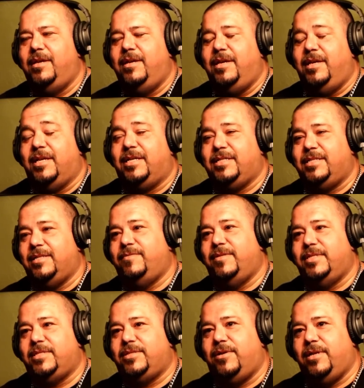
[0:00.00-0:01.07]
And like I said, when
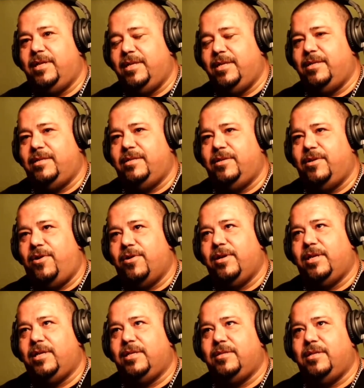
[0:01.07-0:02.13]
it started in
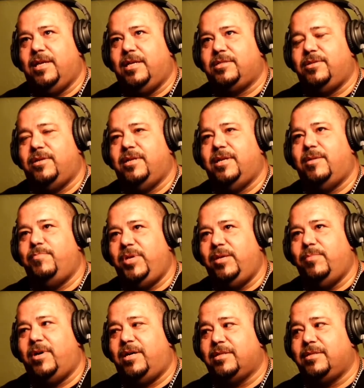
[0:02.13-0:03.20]
Harding, I started out
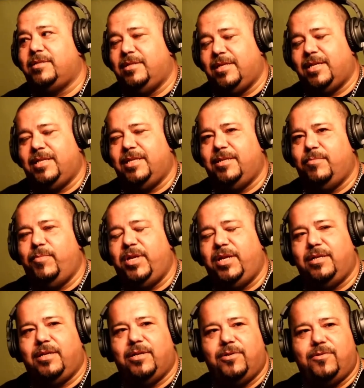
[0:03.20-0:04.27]
beatboxing like I did a minute
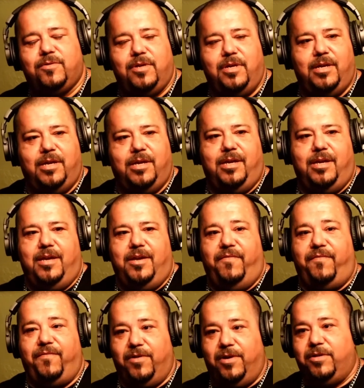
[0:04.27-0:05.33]
ago
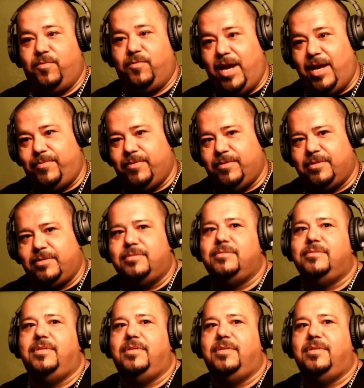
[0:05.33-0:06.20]
for other rappers.